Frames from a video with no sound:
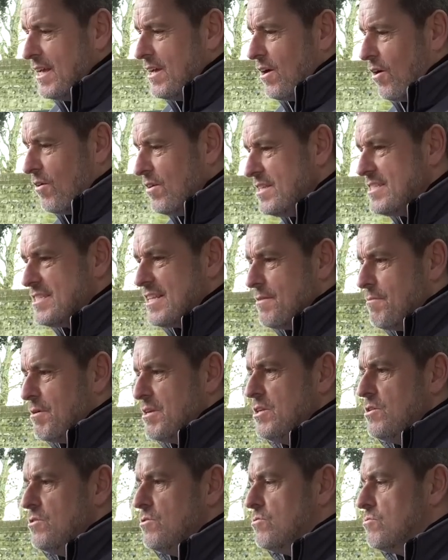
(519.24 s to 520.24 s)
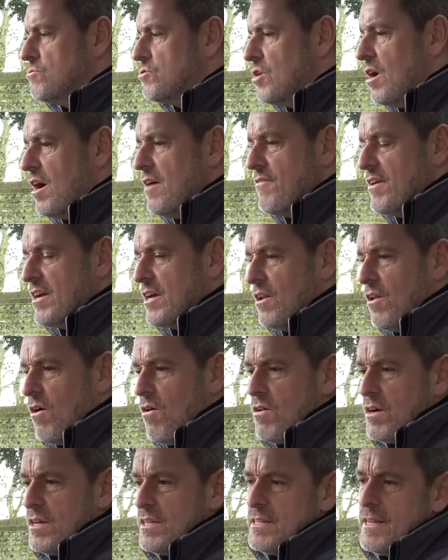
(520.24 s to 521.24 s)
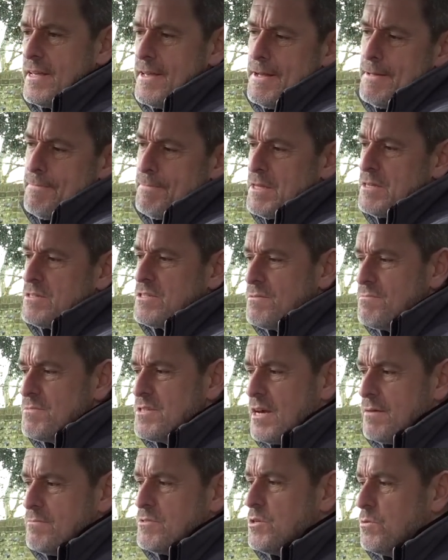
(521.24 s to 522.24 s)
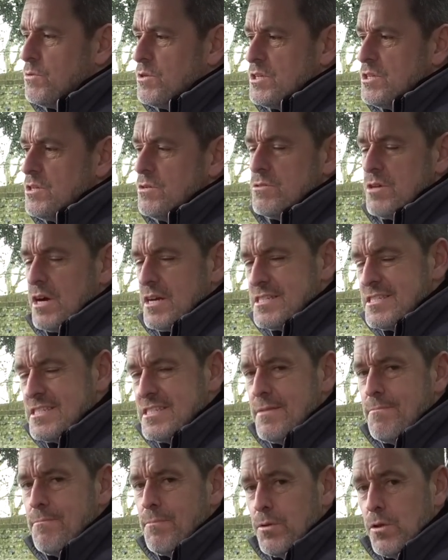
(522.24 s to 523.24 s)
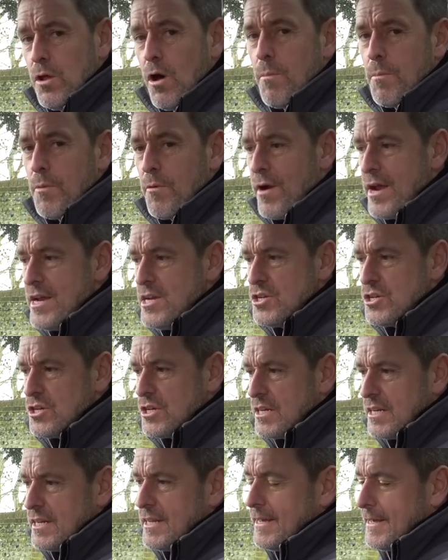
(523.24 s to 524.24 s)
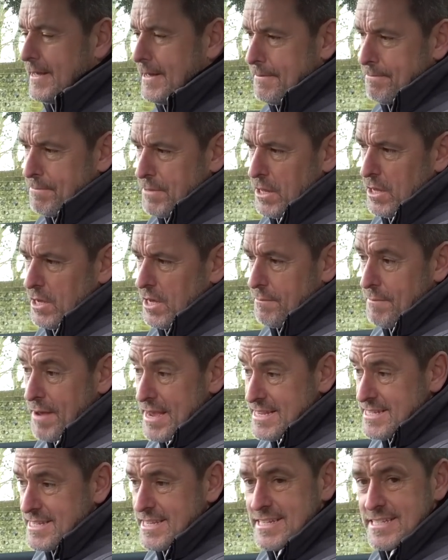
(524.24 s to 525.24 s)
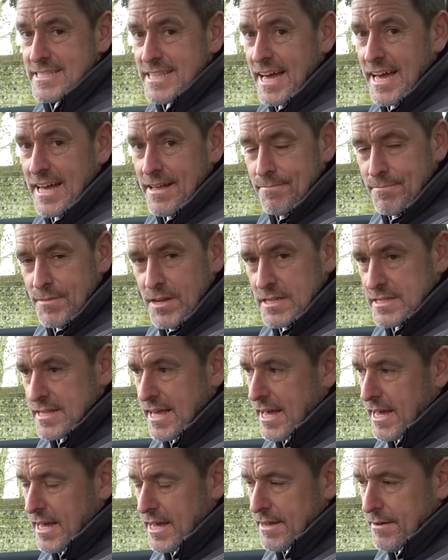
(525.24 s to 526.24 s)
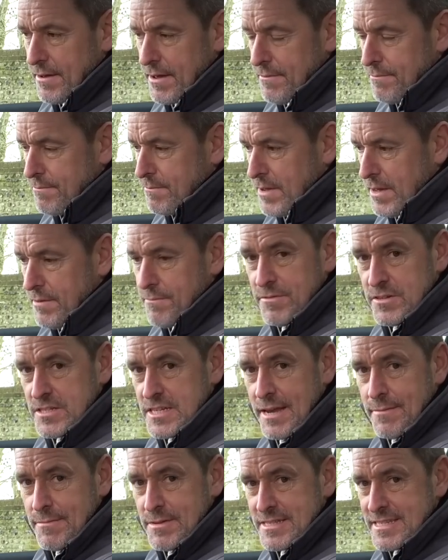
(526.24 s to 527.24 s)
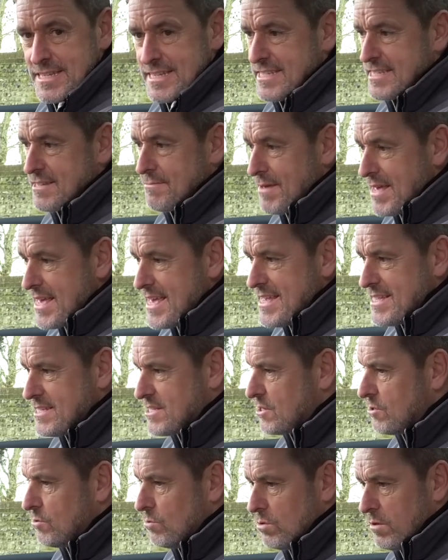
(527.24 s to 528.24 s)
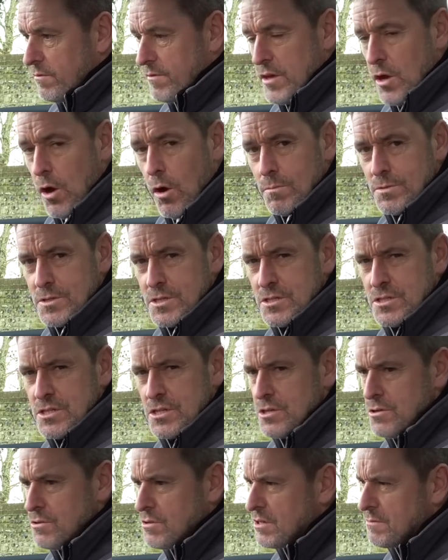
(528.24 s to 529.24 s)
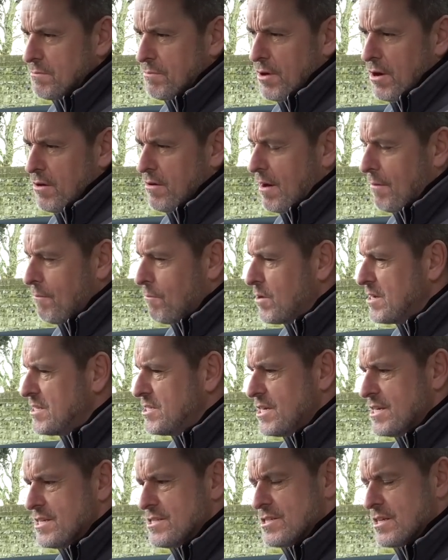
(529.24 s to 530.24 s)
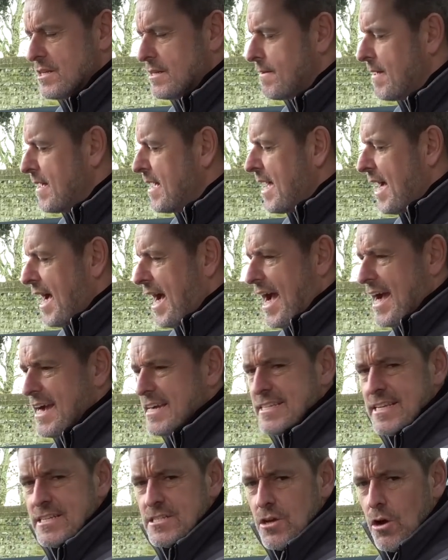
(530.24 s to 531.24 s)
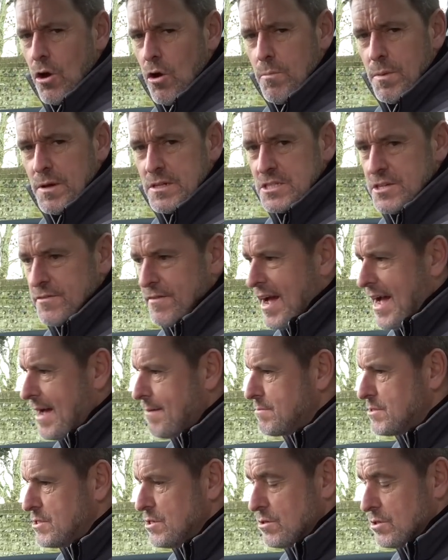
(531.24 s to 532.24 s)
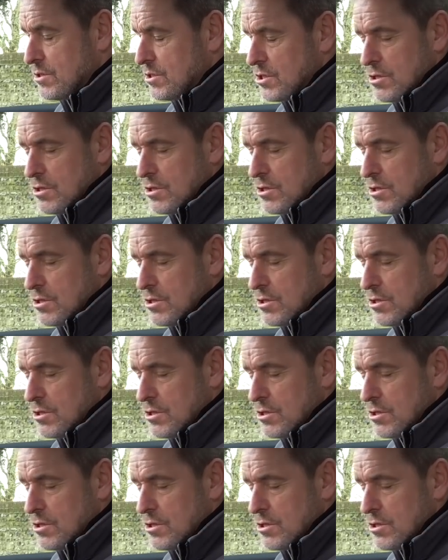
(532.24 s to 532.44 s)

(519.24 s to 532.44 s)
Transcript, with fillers: honestly, when you're driving along and sometimes you want to do a simple operation, amazing as that infotainment system is, and all of the options, and you can program widgets and access a whole bunch of apps. You can